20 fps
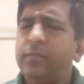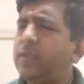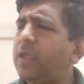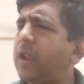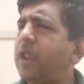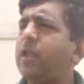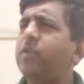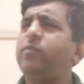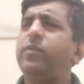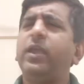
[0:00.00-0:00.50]
There
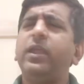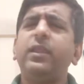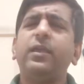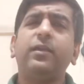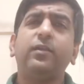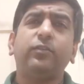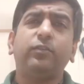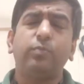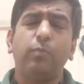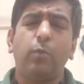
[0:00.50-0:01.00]
are
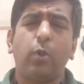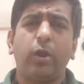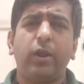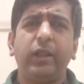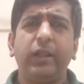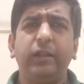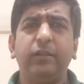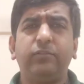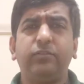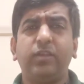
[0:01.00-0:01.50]
various
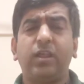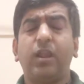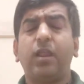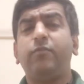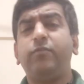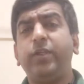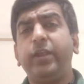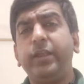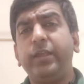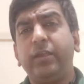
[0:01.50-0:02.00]
models, there
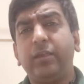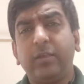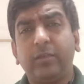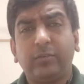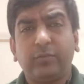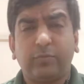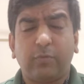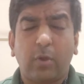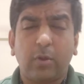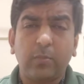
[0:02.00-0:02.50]
are
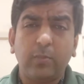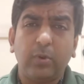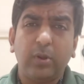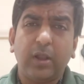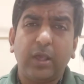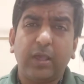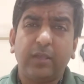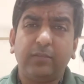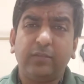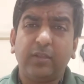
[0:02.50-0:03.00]
various
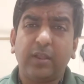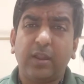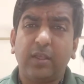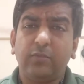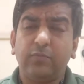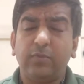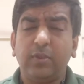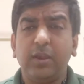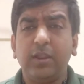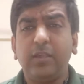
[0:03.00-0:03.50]
formulas, there
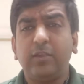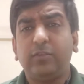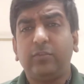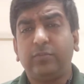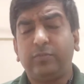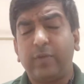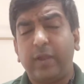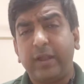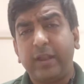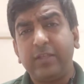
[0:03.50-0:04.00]
are various
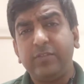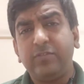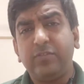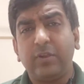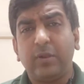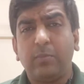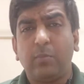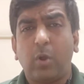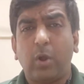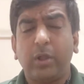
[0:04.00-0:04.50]

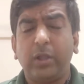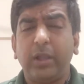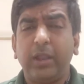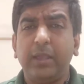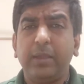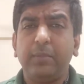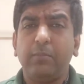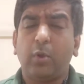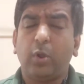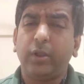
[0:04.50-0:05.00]
financial
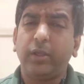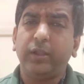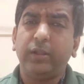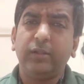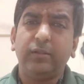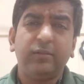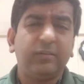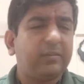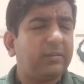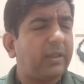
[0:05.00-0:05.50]
modeling
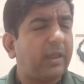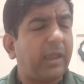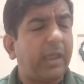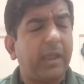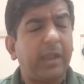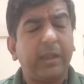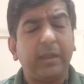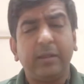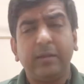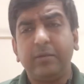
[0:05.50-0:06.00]
models,
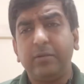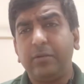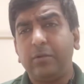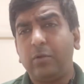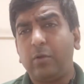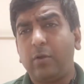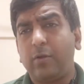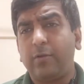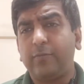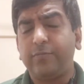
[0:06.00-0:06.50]
and a
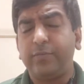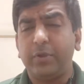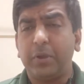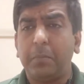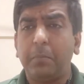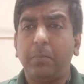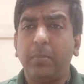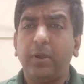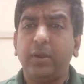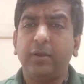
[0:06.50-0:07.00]
lot of
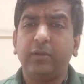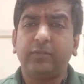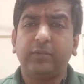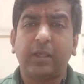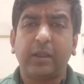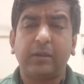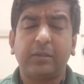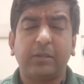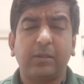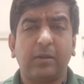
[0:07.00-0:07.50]
numbers
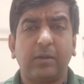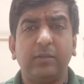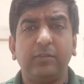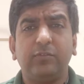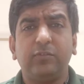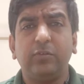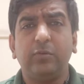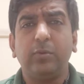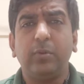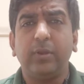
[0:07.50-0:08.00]
are
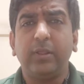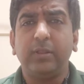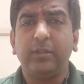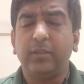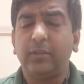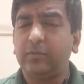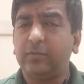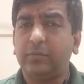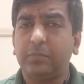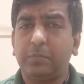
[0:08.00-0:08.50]
crunched during
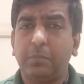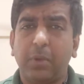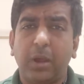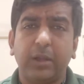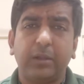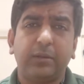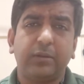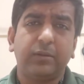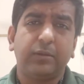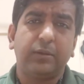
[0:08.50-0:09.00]
this.
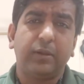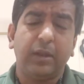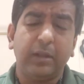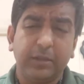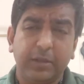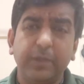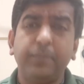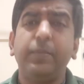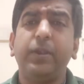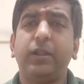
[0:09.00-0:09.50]
But
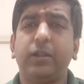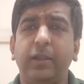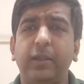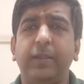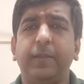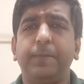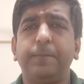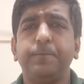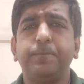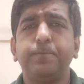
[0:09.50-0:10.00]

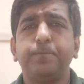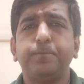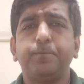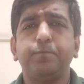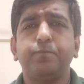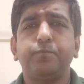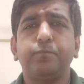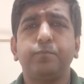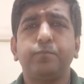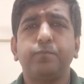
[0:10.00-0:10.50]
ultimately,
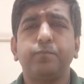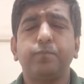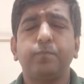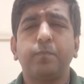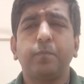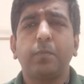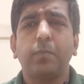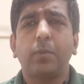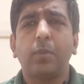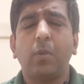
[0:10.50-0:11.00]

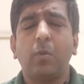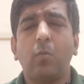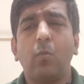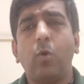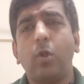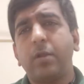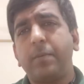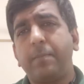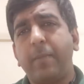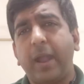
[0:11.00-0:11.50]

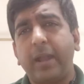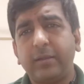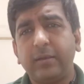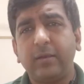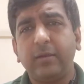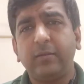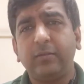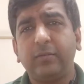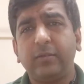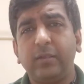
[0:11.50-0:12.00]
what
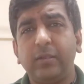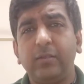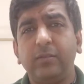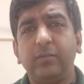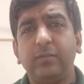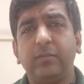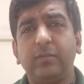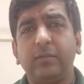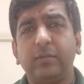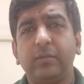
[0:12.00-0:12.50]
matters
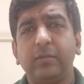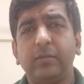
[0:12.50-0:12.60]
is